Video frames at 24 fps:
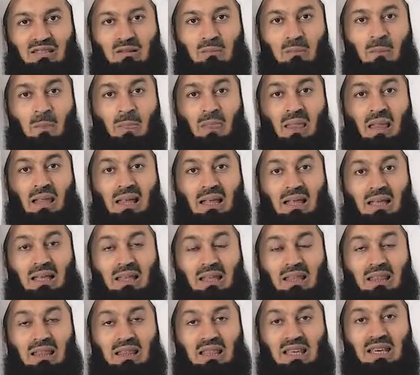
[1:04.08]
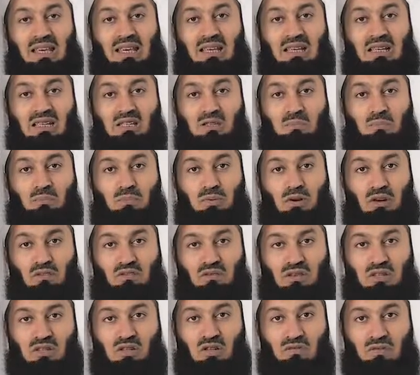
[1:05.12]
that these
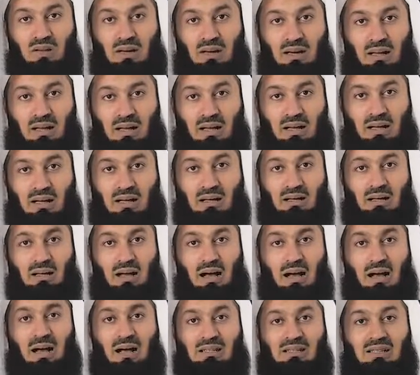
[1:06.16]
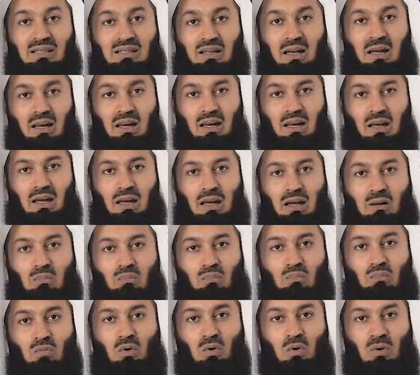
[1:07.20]
prophets of Allah asked Allah
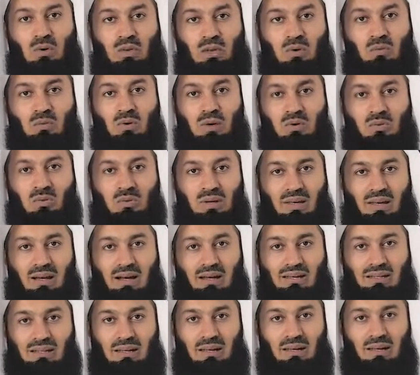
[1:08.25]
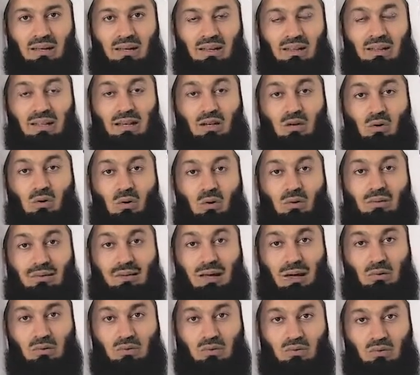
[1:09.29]
more than what we ask Allah. They called
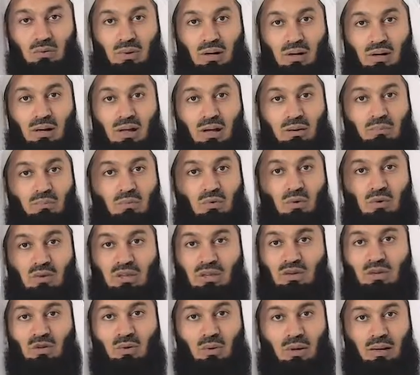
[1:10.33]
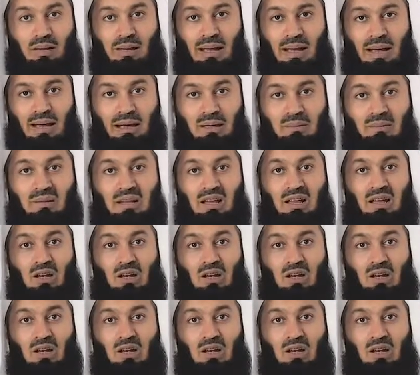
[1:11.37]
out to Allah more than you and I.